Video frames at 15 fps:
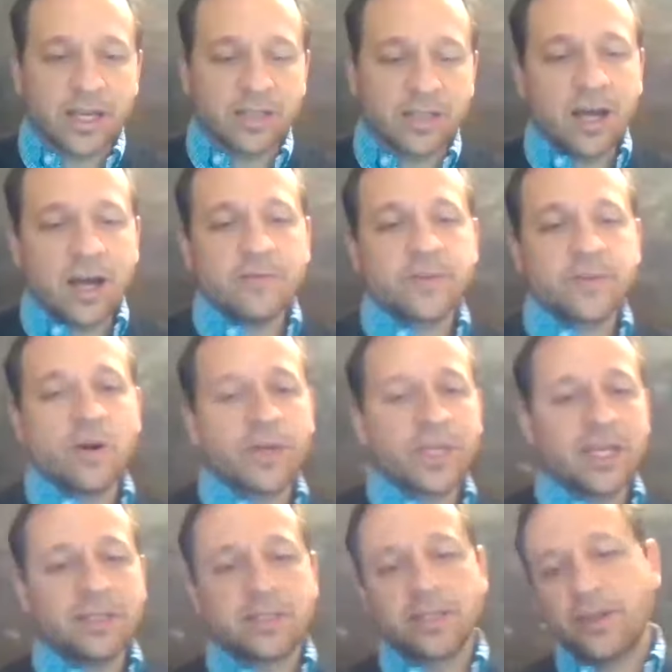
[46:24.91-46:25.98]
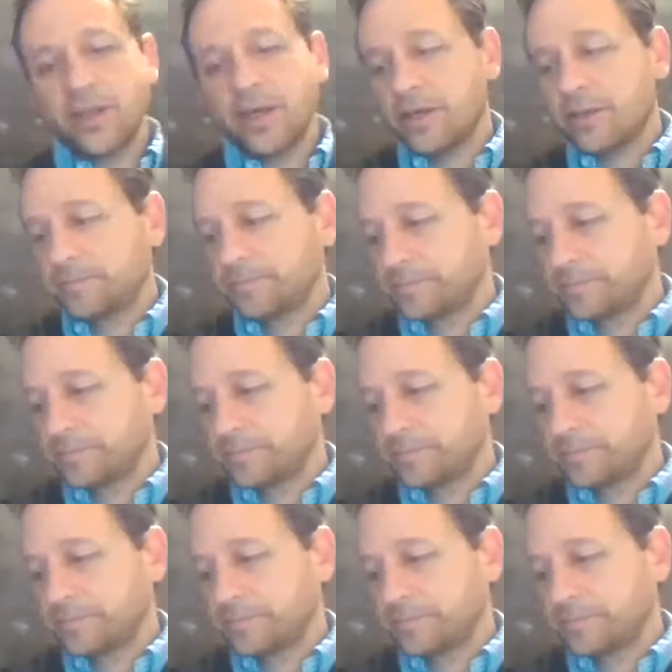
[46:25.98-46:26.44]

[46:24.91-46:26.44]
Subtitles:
I love going into the,